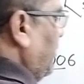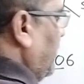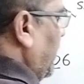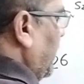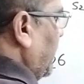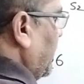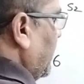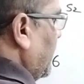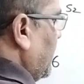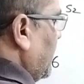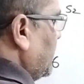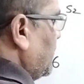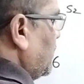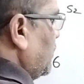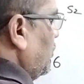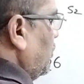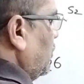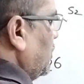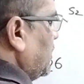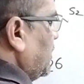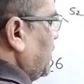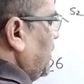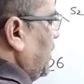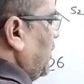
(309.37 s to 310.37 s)
be written as
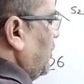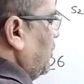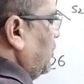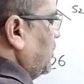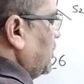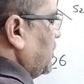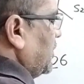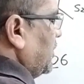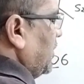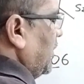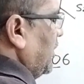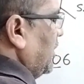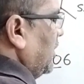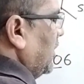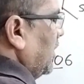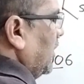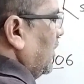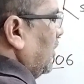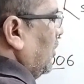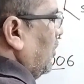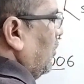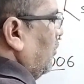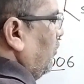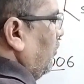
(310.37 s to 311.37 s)
root C root C.
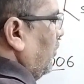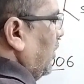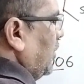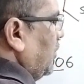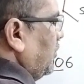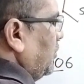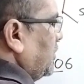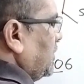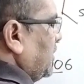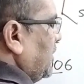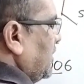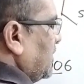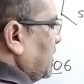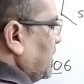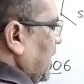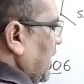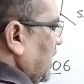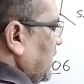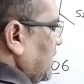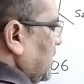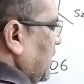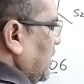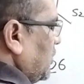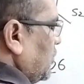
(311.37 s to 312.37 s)
1 root C is
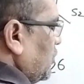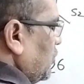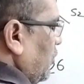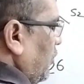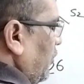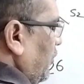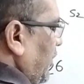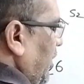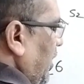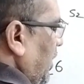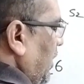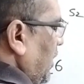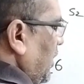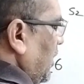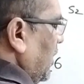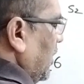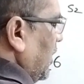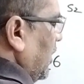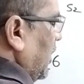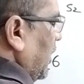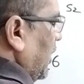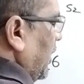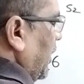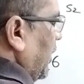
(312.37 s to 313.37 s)
cancelled. So V
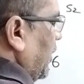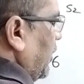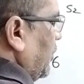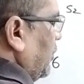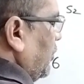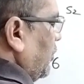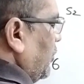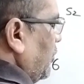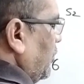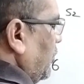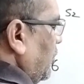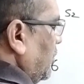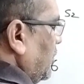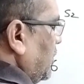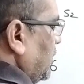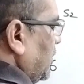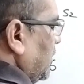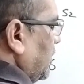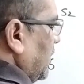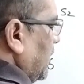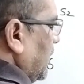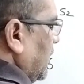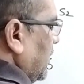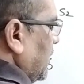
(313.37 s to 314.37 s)
into root
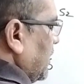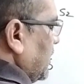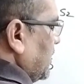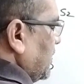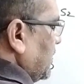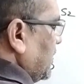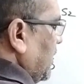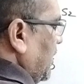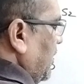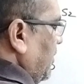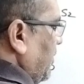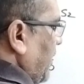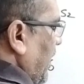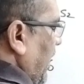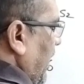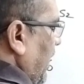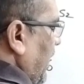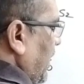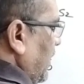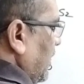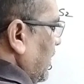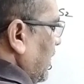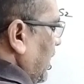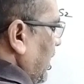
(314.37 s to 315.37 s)
C
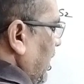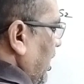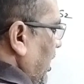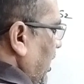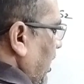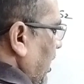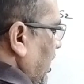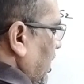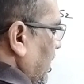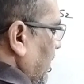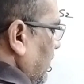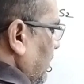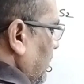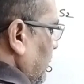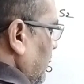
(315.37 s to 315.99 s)
by L.